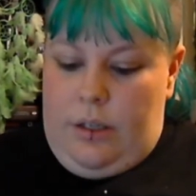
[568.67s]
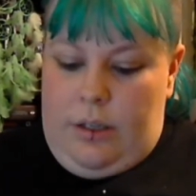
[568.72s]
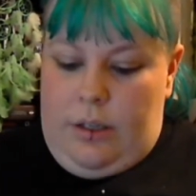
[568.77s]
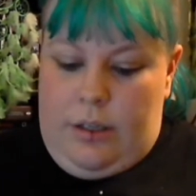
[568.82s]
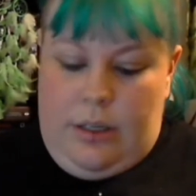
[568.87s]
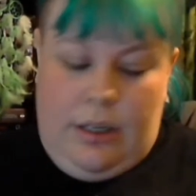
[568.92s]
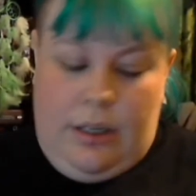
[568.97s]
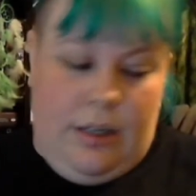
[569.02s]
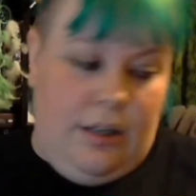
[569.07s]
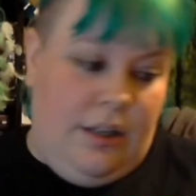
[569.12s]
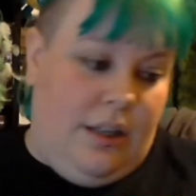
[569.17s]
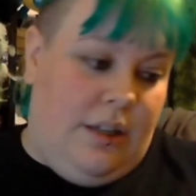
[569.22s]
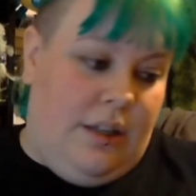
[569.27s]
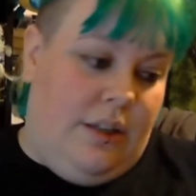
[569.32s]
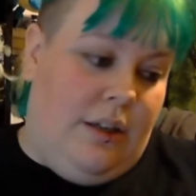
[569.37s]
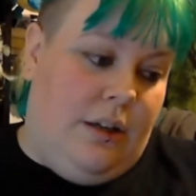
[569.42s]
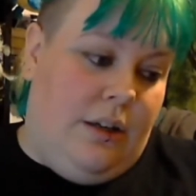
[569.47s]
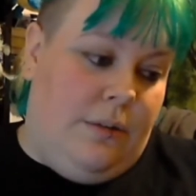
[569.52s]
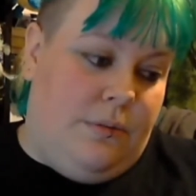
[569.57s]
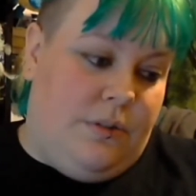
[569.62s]
And yeah,
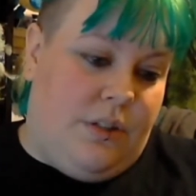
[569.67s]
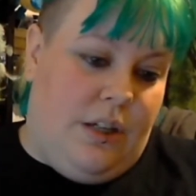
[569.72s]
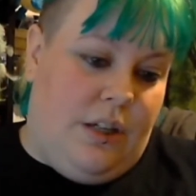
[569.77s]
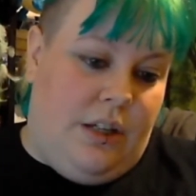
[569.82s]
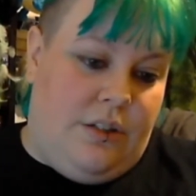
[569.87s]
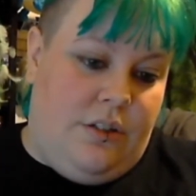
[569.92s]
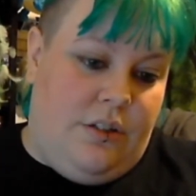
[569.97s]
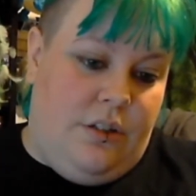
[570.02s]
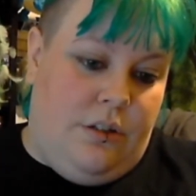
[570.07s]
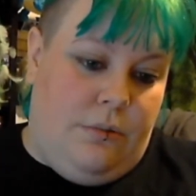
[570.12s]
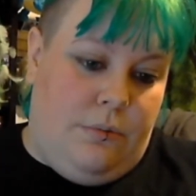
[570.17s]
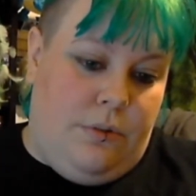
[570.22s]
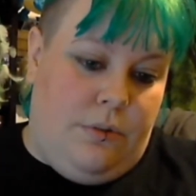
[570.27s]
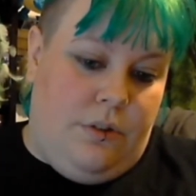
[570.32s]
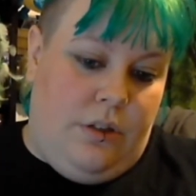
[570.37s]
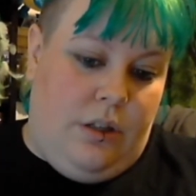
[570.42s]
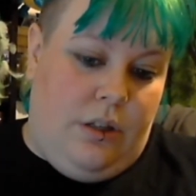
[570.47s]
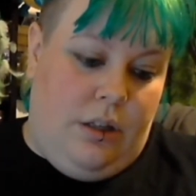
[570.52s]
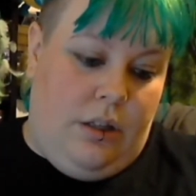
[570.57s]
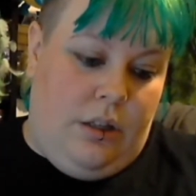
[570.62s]
now I'm just catching up on
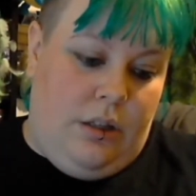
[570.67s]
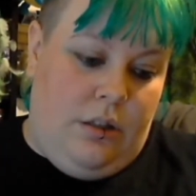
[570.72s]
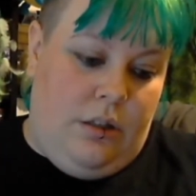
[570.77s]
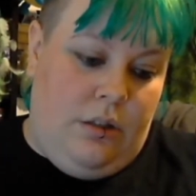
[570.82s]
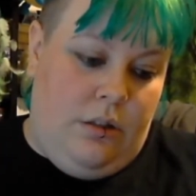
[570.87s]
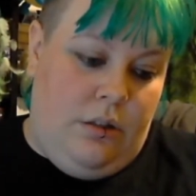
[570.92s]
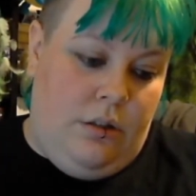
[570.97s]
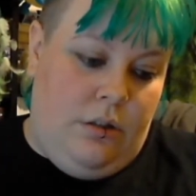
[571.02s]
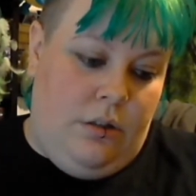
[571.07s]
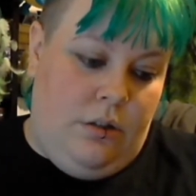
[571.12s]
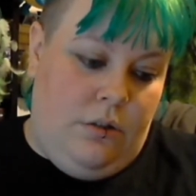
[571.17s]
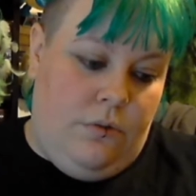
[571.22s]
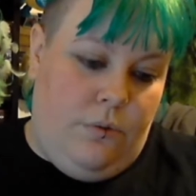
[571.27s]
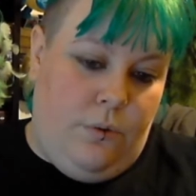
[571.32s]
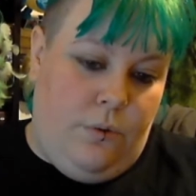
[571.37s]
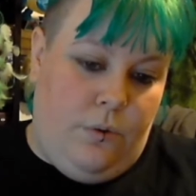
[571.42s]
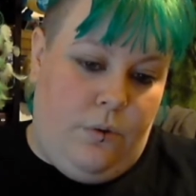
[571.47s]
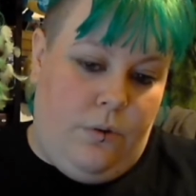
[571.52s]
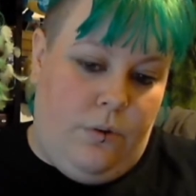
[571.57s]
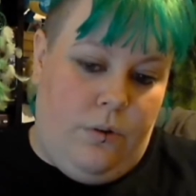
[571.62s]
day
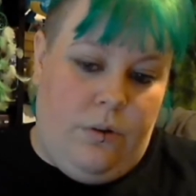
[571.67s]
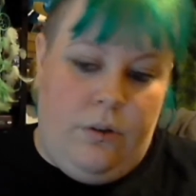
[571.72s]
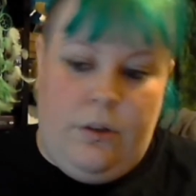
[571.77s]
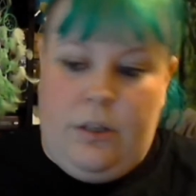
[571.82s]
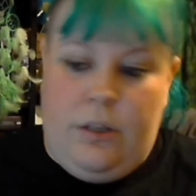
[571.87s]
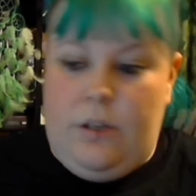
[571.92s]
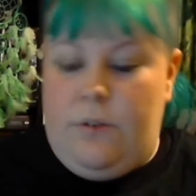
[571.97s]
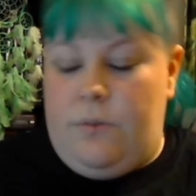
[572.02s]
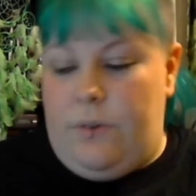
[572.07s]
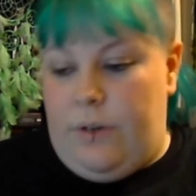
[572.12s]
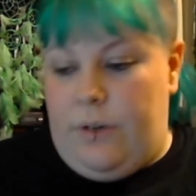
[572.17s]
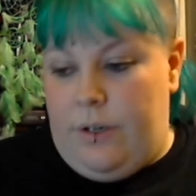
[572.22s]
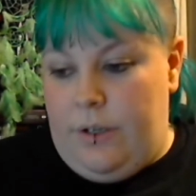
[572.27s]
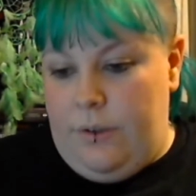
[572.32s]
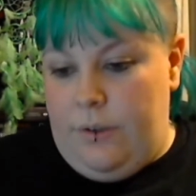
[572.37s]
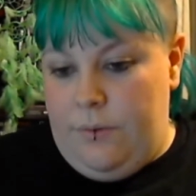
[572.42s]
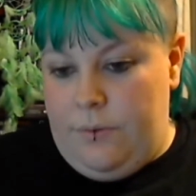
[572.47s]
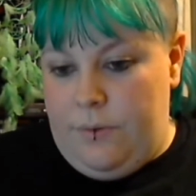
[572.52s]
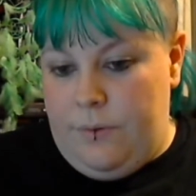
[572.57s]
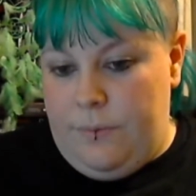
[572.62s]
4 and
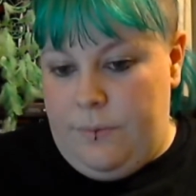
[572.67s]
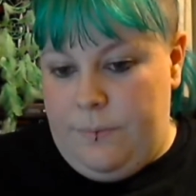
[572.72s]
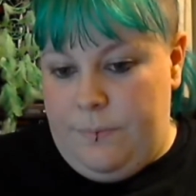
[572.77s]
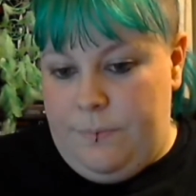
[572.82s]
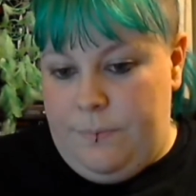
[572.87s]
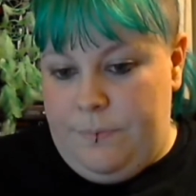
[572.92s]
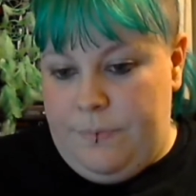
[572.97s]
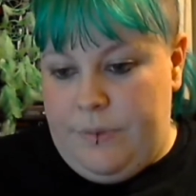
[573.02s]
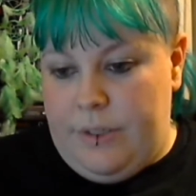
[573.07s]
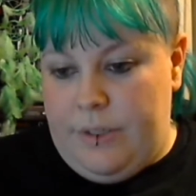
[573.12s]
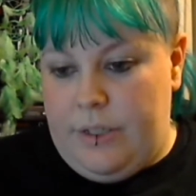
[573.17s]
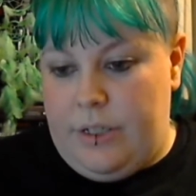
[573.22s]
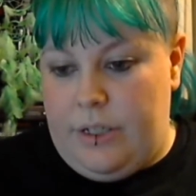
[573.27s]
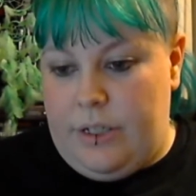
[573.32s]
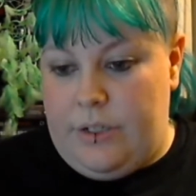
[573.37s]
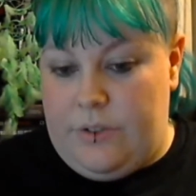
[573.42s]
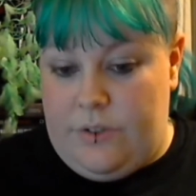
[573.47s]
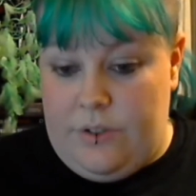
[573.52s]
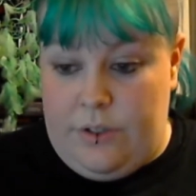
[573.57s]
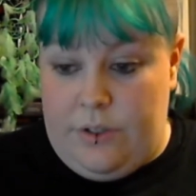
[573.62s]
5, getting
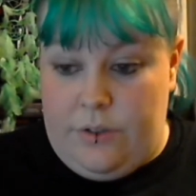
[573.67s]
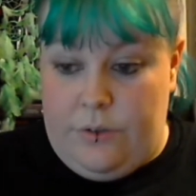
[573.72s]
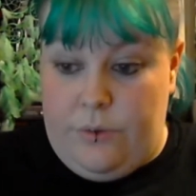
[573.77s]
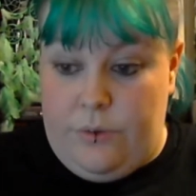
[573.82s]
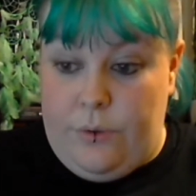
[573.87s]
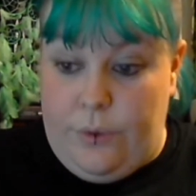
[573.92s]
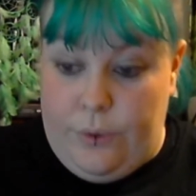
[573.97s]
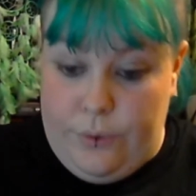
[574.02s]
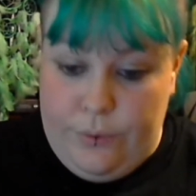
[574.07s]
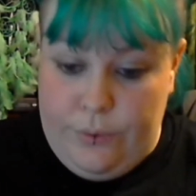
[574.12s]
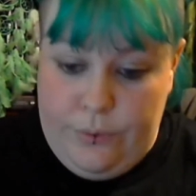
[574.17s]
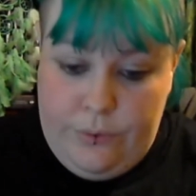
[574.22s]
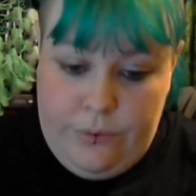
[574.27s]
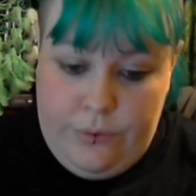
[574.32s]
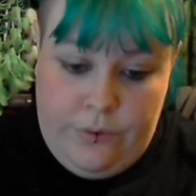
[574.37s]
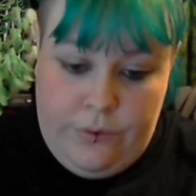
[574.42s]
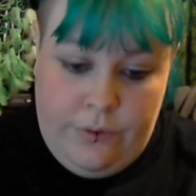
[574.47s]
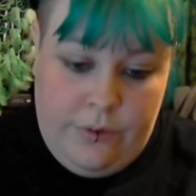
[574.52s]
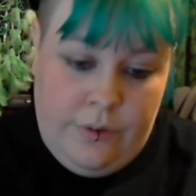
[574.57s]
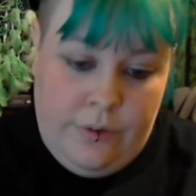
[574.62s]
a start on
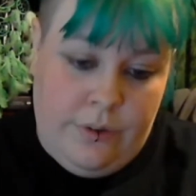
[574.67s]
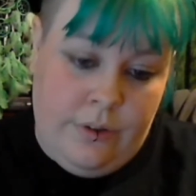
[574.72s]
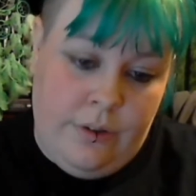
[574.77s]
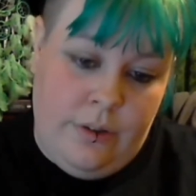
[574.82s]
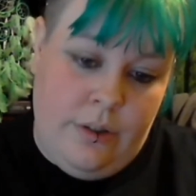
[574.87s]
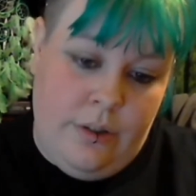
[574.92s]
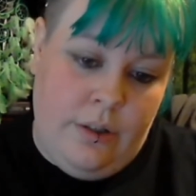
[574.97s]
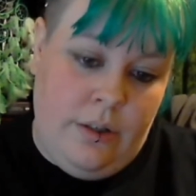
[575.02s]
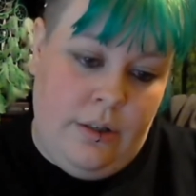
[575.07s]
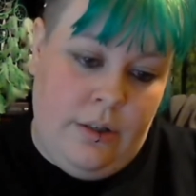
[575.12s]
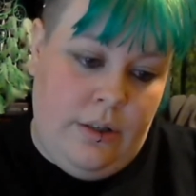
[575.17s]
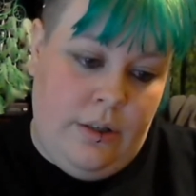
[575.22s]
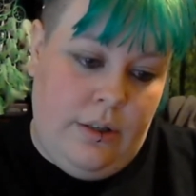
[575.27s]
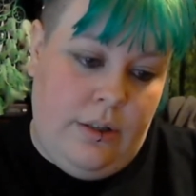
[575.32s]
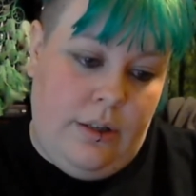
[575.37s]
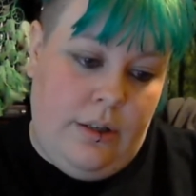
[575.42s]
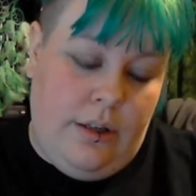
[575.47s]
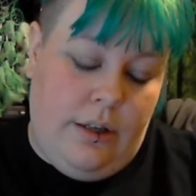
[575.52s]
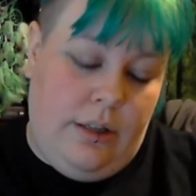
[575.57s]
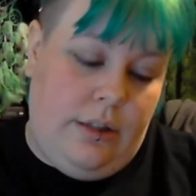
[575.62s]
those,
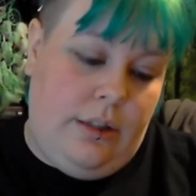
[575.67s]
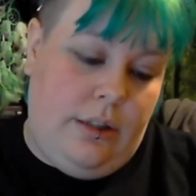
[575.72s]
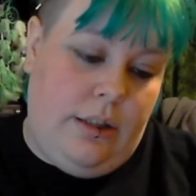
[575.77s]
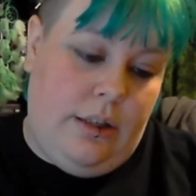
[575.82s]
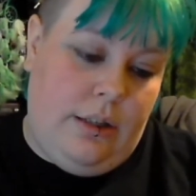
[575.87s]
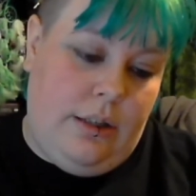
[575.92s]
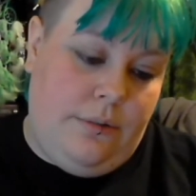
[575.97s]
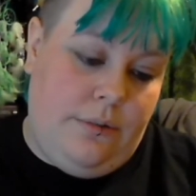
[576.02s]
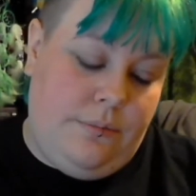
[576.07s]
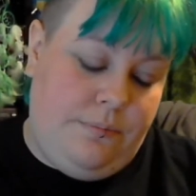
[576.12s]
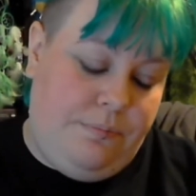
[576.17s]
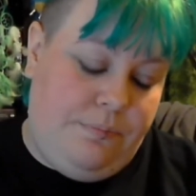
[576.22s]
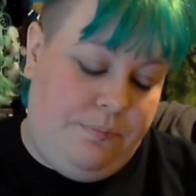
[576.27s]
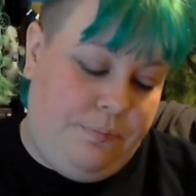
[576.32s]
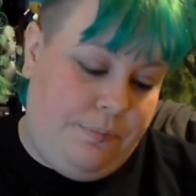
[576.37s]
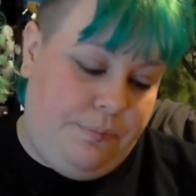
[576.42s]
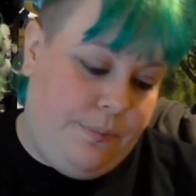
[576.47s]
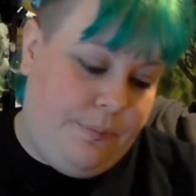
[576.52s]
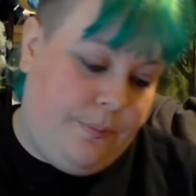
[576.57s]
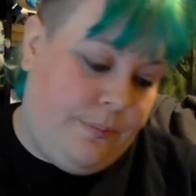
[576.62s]
and then
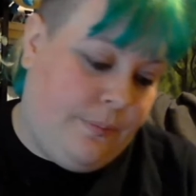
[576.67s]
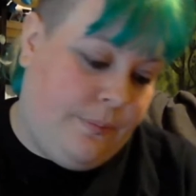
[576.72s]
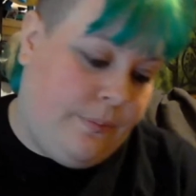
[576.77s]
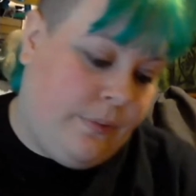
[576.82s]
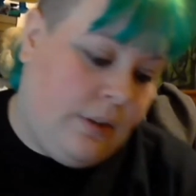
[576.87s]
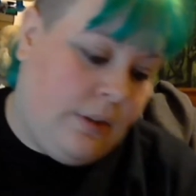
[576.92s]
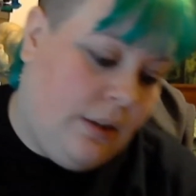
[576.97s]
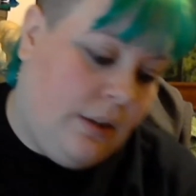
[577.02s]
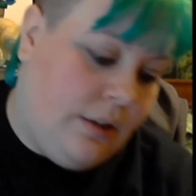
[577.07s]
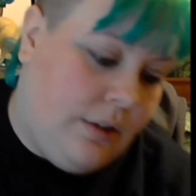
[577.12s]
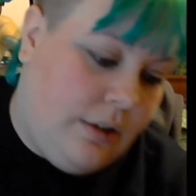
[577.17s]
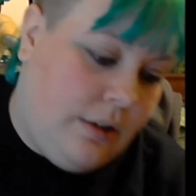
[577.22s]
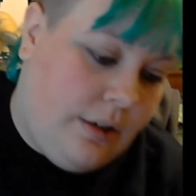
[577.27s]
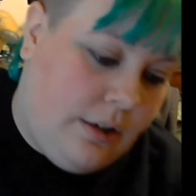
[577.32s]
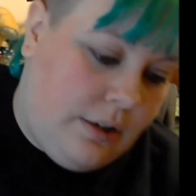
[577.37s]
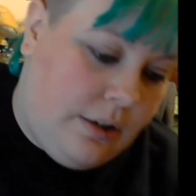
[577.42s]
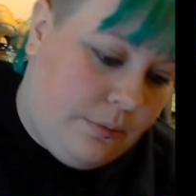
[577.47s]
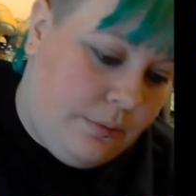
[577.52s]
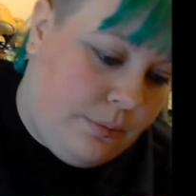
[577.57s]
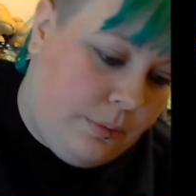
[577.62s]

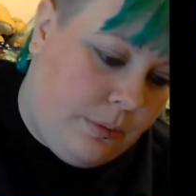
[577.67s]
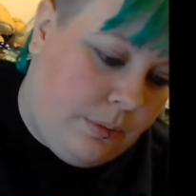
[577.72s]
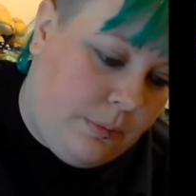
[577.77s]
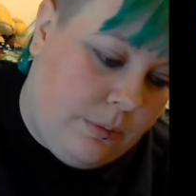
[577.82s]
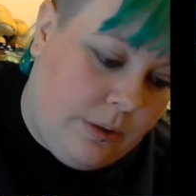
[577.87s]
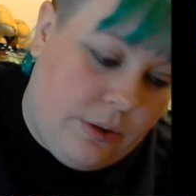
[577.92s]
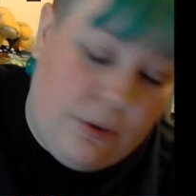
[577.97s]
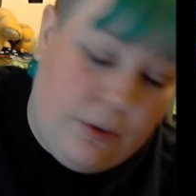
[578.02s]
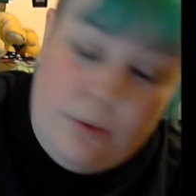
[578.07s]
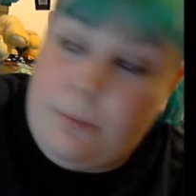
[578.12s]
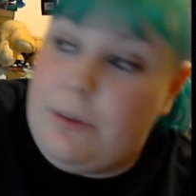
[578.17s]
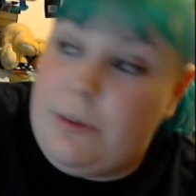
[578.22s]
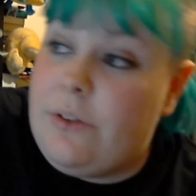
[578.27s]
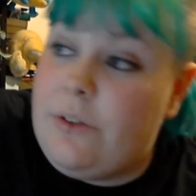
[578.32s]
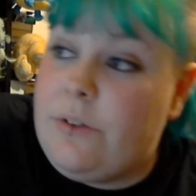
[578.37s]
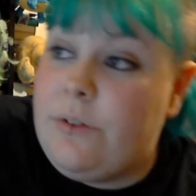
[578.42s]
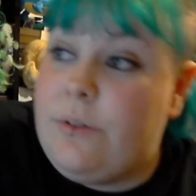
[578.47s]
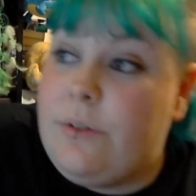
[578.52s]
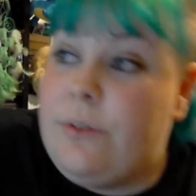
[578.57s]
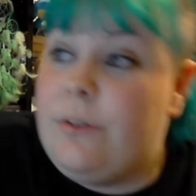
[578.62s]
I will probably go to bed
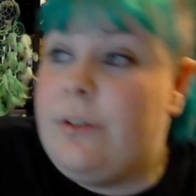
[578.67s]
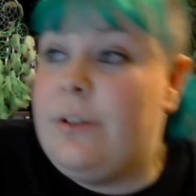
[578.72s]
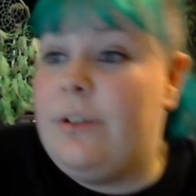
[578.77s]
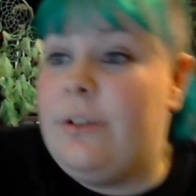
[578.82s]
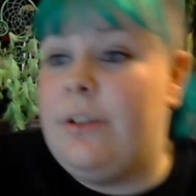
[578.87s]
soon.